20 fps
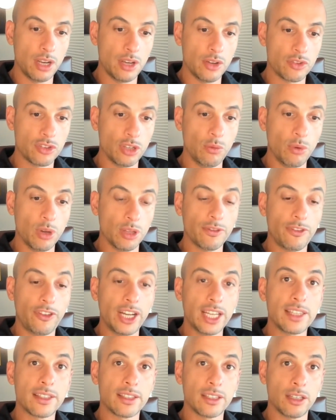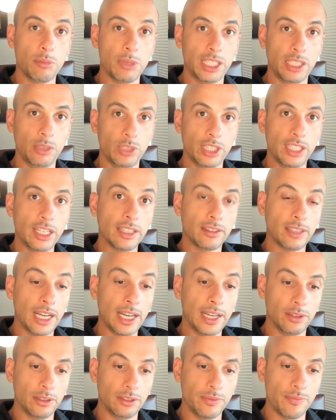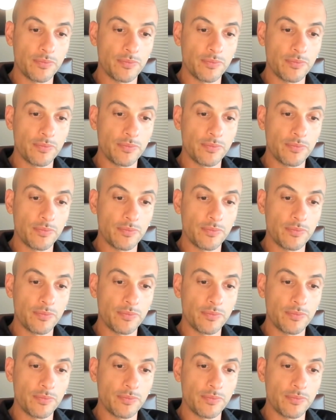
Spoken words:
So you won't find somebody with that title.